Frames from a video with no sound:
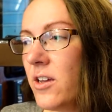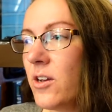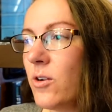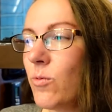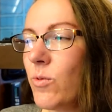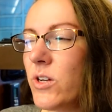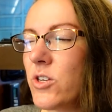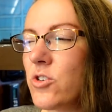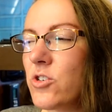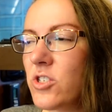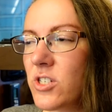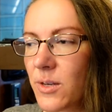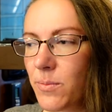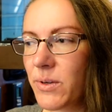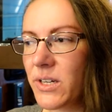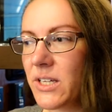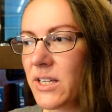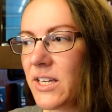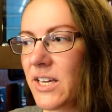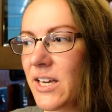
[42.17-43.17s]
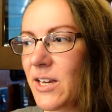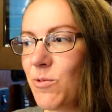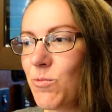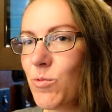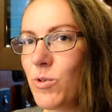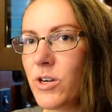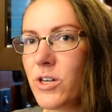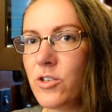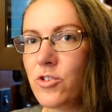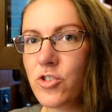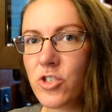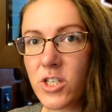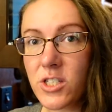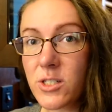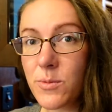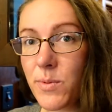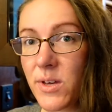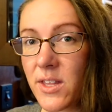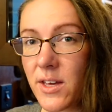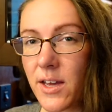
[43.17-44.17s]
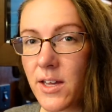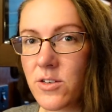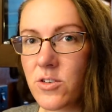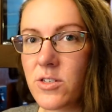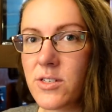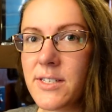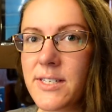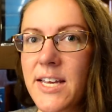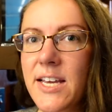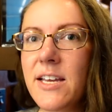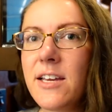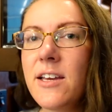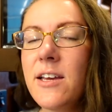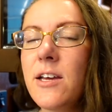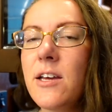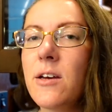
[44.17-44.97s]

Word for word: which typically would just be the kitchen sink,